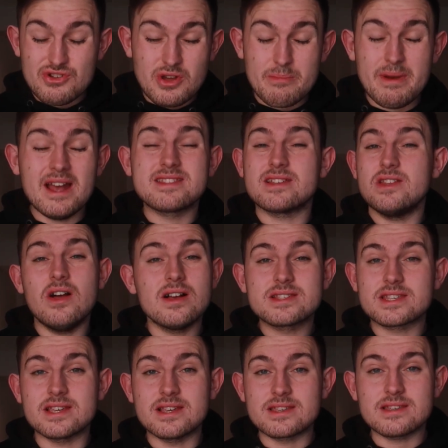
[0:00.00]
compared to
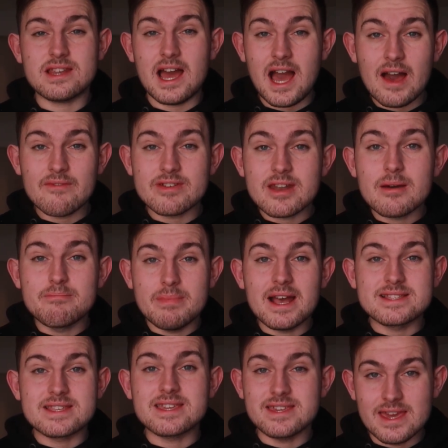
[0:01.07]
last season, having a
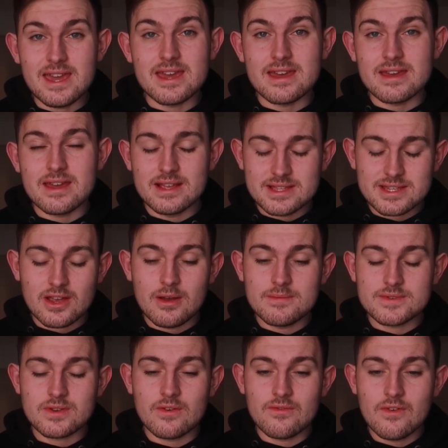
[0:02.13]
better year in
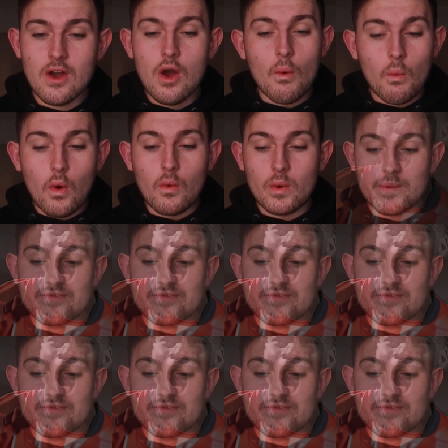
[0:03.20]
terms of what